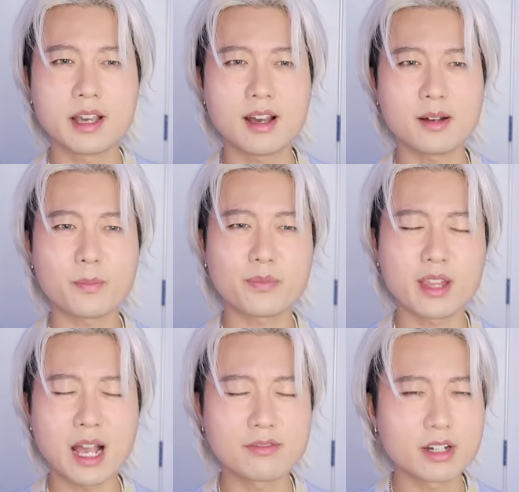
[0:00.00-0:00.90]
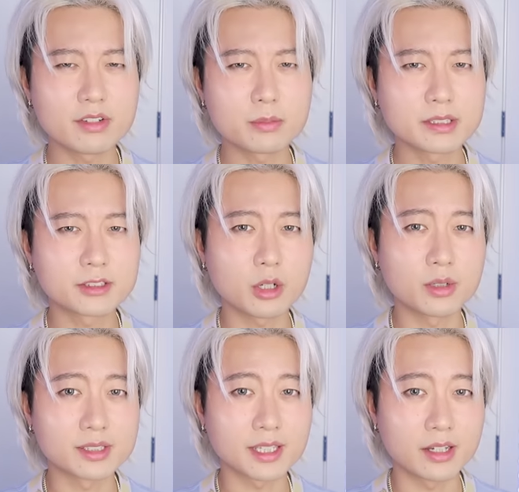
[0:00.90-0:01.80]
Yeah, I've never been
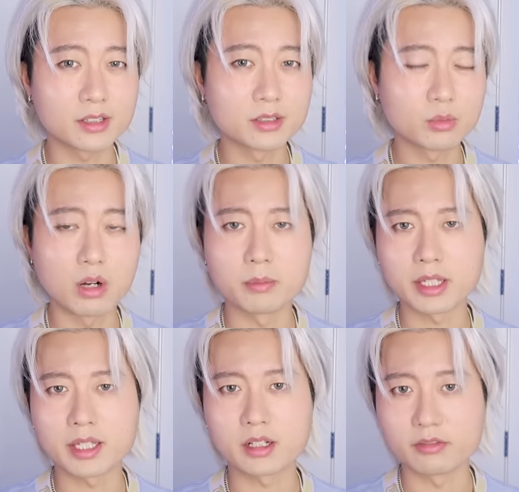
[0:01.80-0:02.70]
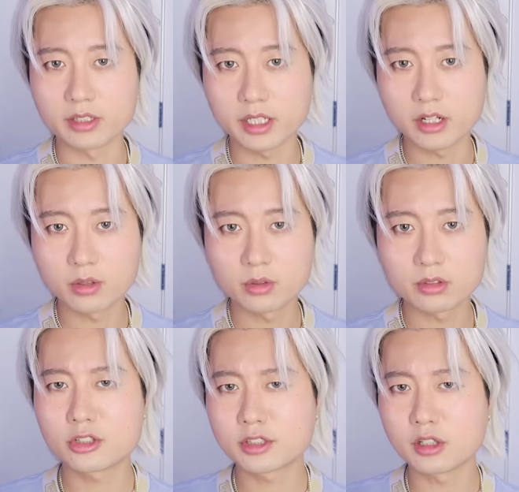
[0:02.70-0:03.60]
so unsettled while making a video.
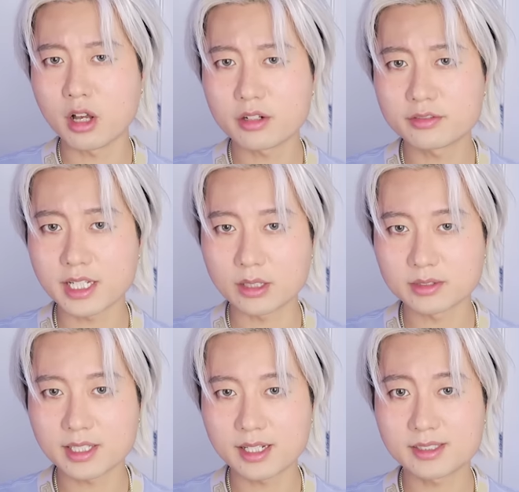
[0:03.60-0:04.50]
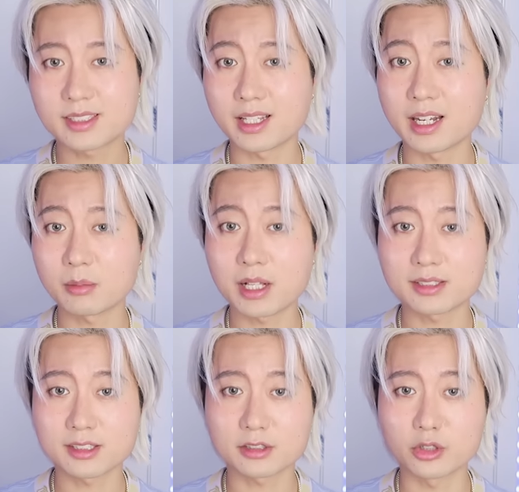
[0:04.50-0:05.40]
There's a lot of downsides to getting
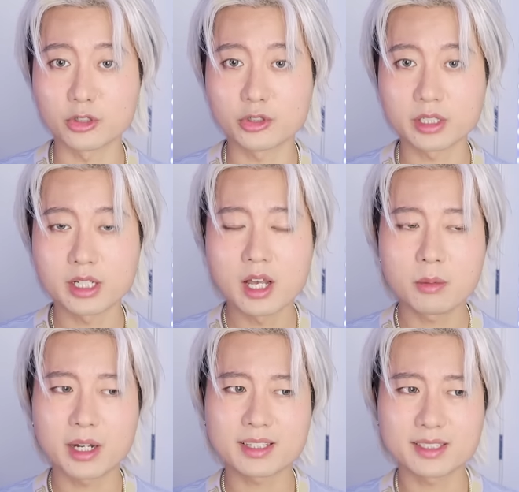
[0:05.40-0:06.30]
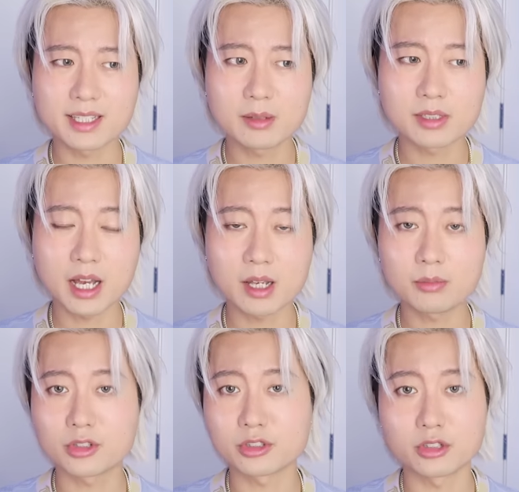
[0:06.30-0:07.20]
plastic surgery, but at the same
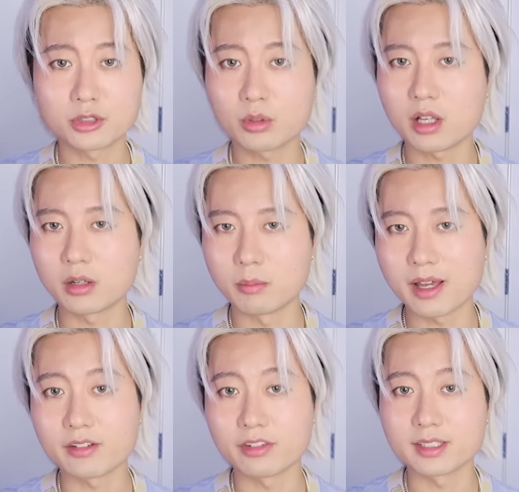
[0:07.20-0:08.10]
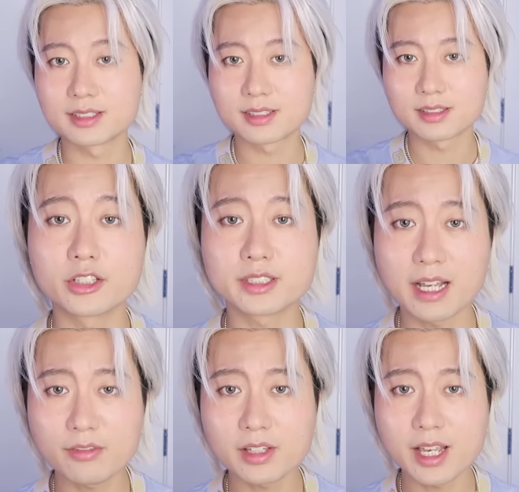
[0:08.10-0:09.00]
time, there's also a lot of benefits. There
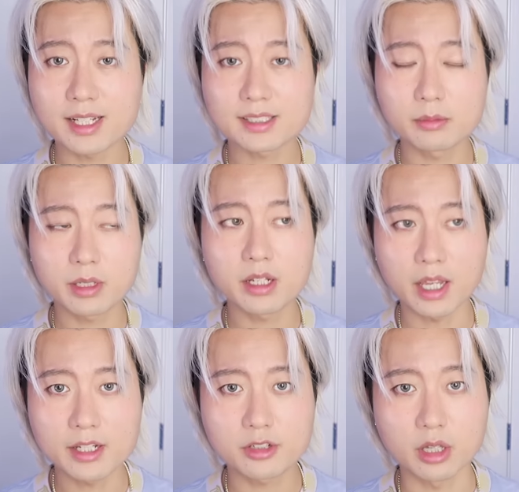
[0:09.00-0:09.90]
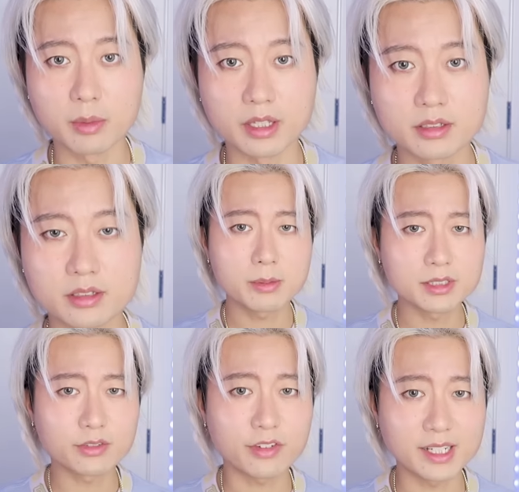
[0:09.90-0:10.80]
definitely has to be an age limit.
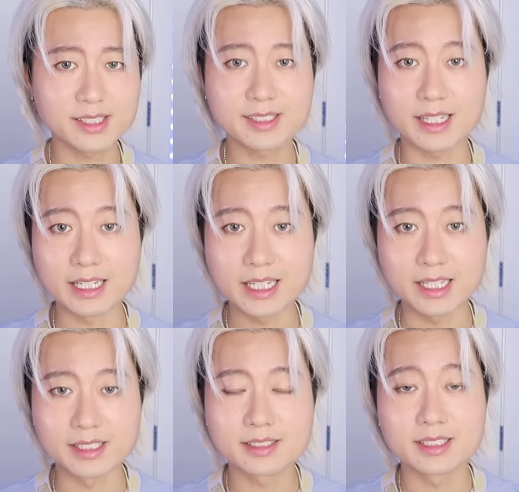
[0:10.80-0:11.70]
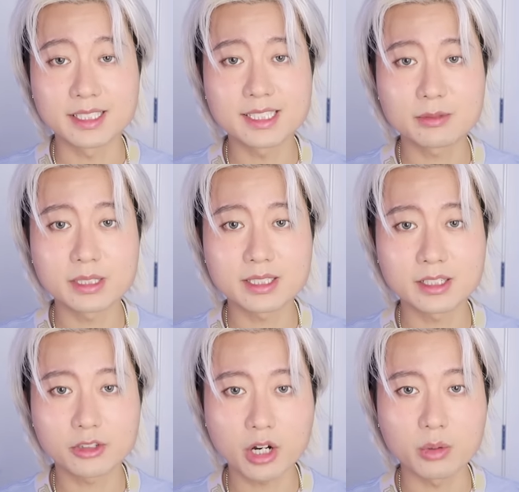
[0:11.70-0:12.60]
People's faces and knees need to be
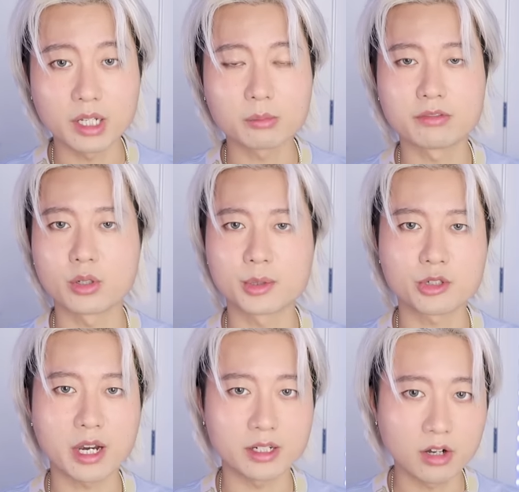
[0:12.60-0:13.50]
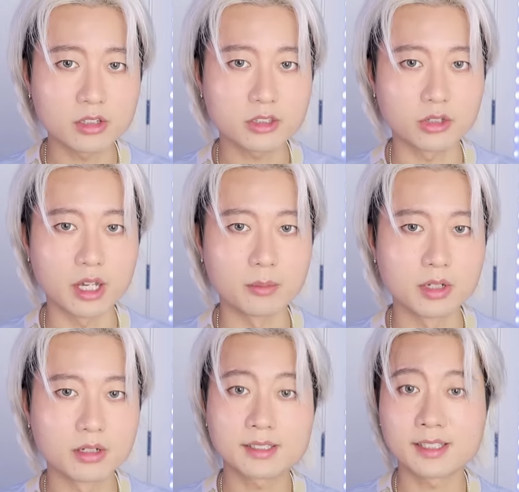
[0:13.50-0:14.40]
done growing before we try and alter
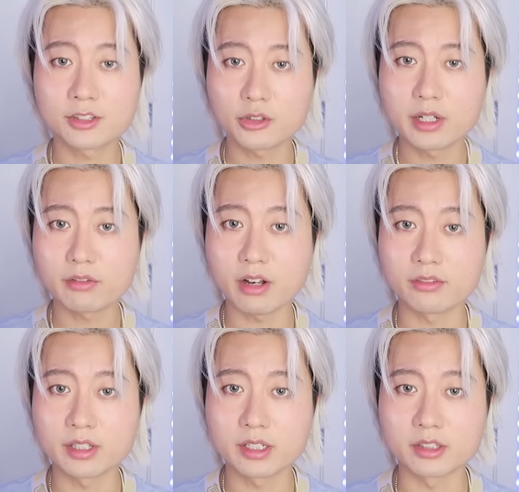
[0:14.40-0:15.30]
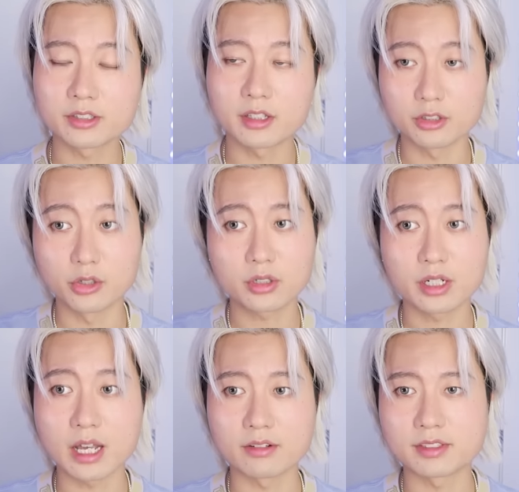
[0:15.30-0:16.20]
them, because in 3 to 5 years, you're
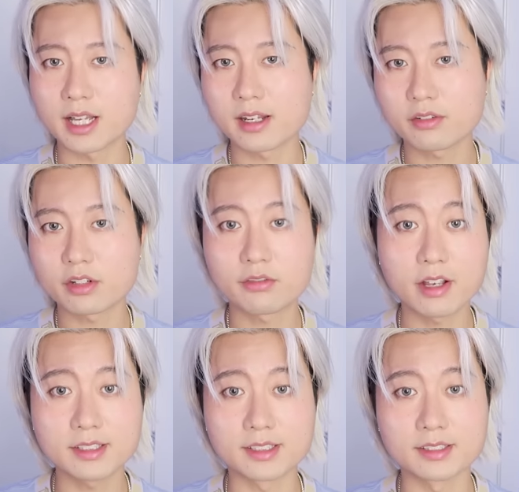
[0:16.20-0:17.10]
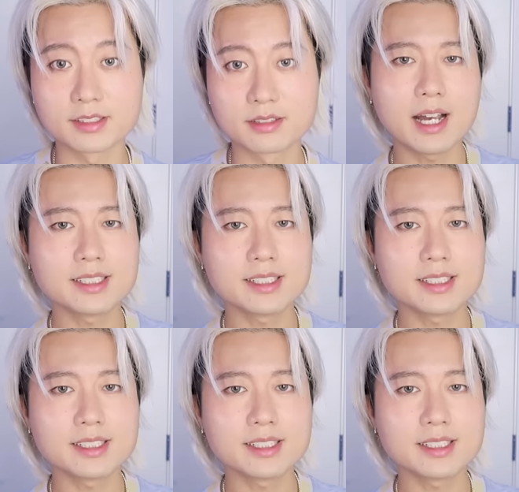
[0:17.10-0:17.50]
gonna have 10 different faces.